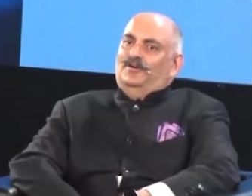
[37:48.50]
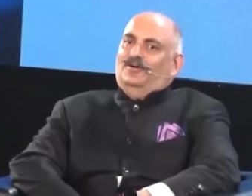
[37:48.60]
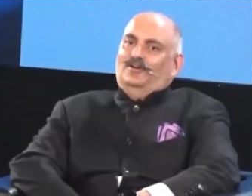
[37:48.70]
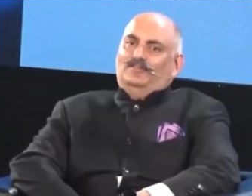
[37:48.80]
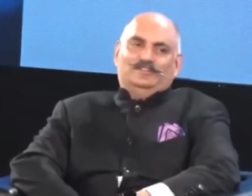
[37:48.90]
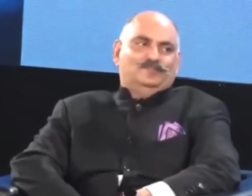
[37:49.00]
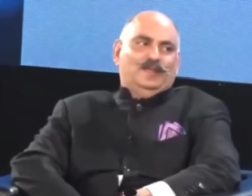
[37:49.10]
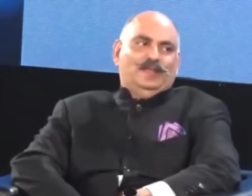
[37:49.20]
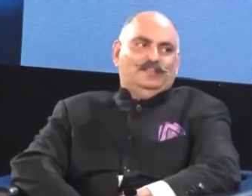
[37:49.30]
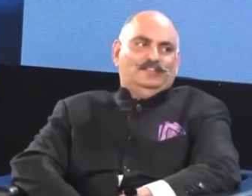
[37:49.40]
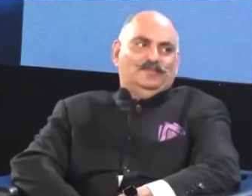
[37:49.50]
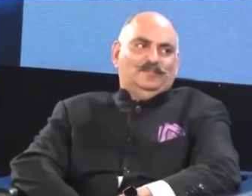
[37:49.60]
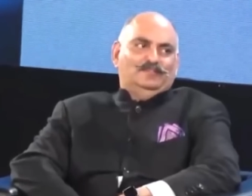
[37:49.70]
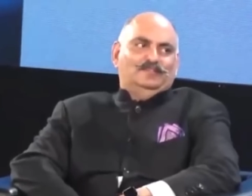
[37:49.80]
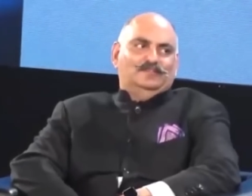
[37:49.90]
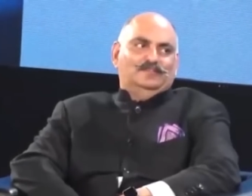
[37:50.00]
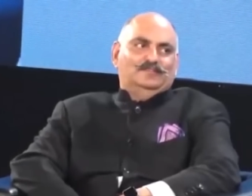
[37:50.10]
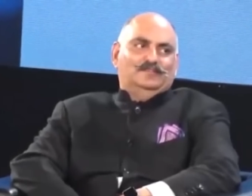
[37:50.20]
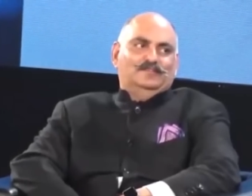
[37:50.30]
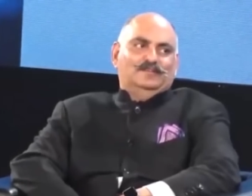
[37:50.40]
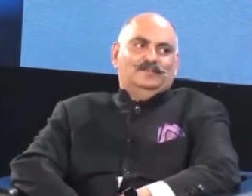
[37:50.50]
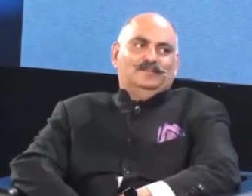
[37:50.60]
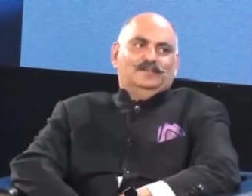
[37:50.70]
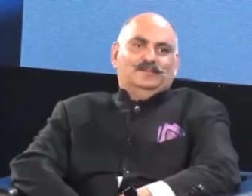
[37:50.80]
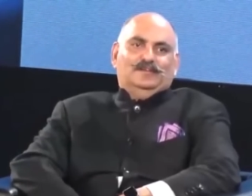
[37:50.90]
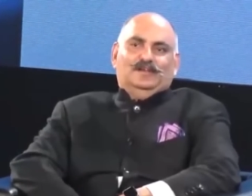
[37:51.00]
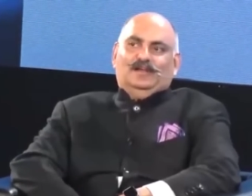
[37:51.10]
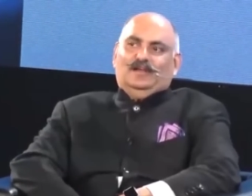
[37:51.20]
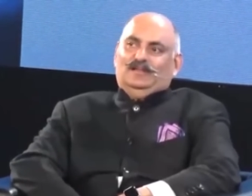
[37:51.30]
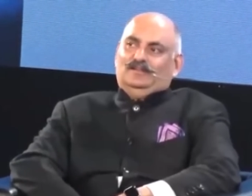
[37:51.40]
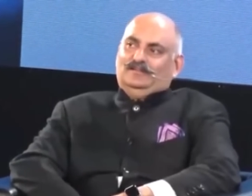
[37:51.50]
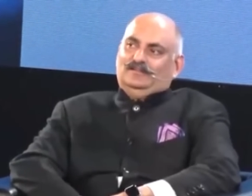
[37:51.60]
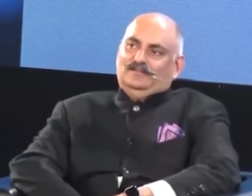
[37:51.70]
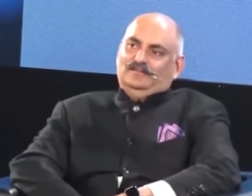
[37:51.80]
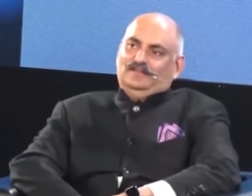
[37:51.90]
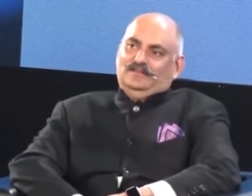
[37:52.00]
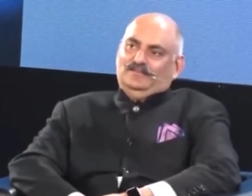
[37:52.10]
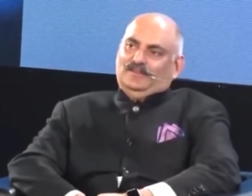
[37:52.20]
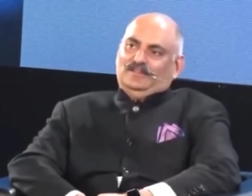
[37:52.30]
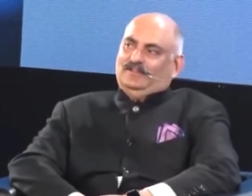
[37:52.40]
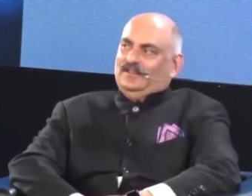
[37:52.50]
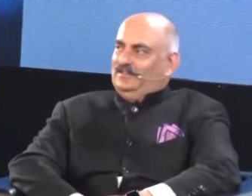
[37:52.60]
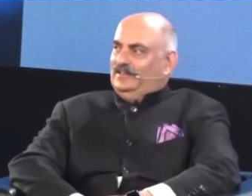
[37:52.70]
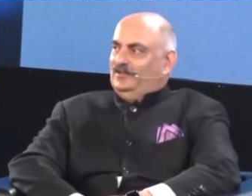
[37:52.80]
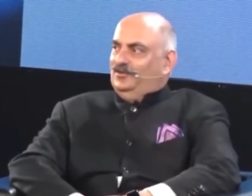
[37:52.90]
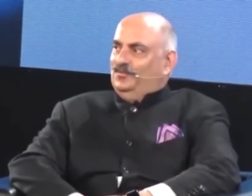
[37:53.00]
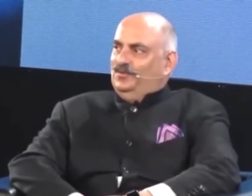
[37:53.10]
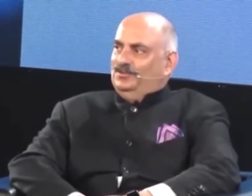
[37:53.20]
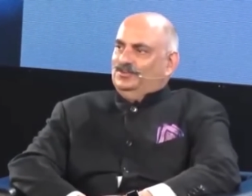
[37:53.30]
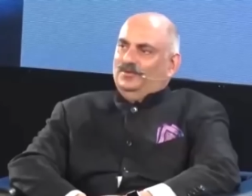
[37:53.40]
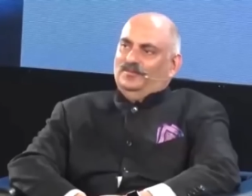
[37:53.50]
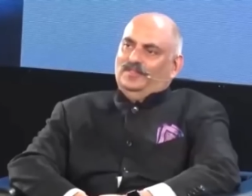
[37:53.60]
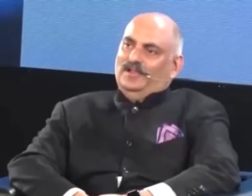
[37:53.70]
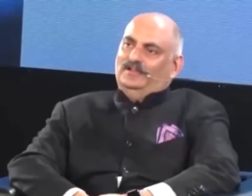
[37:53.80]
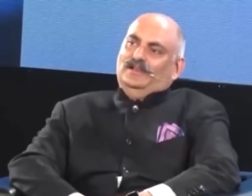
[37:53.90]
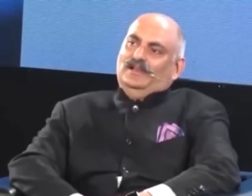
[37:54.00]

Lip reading: of explaining their businesses. And in fact, I think they do a poor job of that.